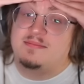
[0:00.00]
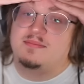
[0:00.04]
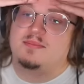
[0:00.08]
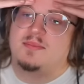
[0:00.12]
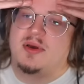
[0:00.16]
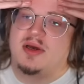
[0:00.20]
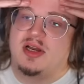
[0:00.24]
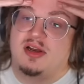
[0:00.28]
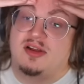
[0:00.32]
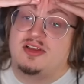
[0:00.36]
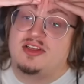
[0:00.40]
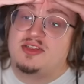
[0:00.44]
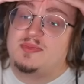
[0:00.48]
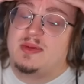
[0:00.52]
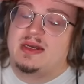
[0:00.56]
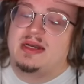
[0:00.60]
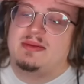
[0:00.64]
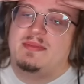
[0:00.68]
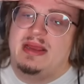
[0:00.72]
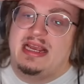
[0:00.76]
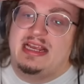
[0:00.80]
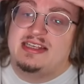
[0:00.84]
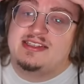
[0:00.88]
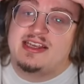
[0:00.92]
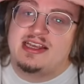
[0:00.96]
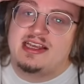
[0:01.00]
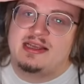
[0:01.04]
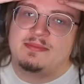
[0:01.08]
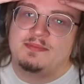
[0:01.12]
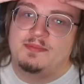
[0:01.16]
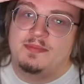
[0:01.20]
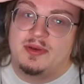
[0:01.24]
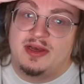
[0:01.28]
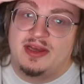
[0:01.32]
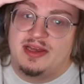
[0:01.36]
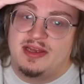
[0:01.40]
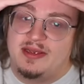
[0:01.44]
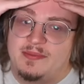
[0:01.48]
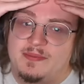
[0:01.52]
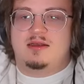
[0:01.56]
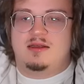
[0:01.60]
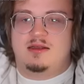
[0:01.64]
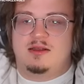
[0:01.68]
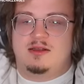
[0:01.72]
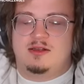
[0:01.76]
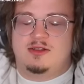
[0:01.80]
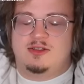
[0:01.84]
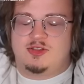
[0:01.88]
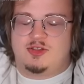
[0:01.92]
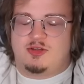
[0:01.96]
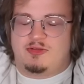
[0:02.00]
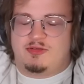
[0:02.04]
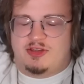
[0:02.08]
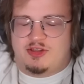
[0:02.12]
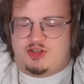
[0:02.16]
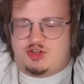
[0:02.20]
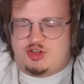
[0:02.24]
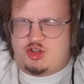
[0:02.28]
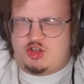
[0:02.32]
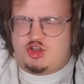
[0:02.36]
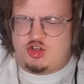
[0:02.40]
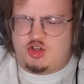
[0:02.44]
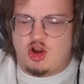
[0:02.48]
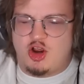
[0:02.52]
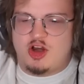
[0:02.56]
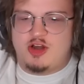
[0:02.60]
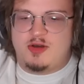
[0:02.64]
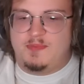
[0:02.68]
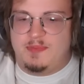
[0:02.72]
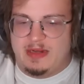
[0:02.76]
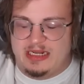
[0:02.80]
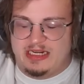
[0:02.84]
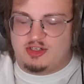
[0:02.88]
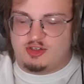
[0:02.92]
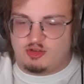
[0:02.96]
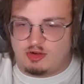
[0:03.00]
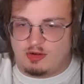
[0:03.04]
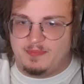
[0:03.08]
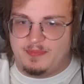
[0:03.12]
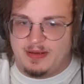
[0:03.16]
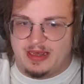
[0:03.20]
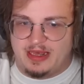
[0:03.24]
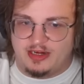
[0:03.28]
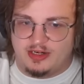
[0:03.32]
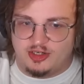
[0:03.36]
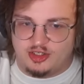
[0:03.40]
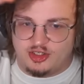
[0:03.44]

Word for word: Puddle has been amazing, but so this should be Trapinch,